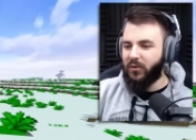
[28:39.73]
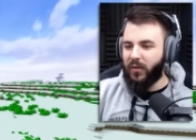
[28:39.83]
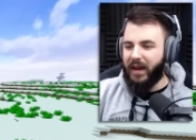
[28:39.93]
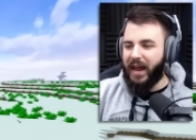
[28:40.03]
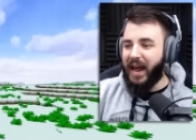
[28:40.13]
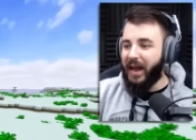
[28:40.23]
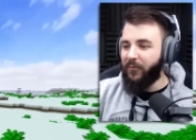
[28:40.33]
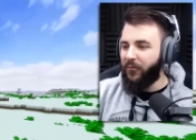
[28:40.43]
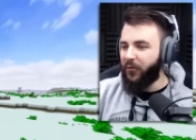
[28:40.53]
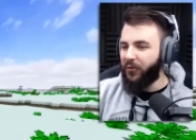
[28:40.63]
to an
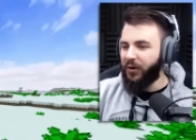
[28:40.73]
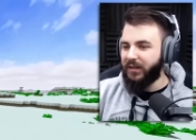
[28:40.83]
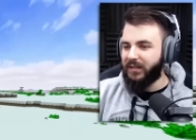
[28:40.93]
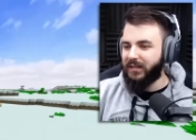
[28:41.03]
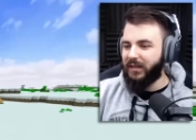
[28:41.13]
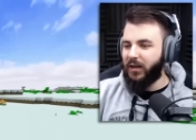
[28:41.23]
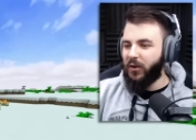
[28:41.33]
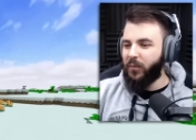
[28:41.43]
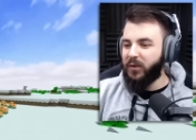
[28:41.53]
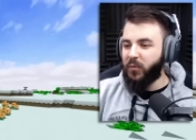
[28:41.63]
Ampharos,
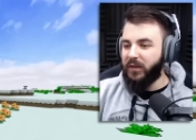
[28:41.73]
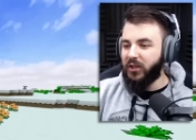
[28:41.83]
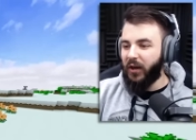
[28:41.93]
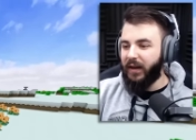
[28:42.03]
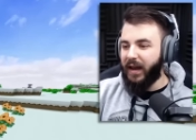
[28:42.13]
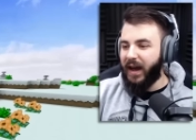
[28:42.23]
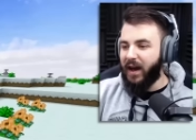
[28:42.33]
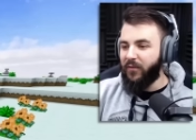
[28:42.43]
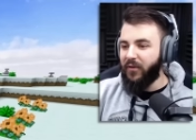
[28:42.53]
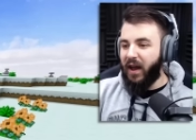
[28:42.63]
which we don't
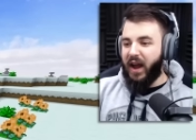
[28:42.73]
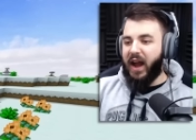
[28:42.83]
have.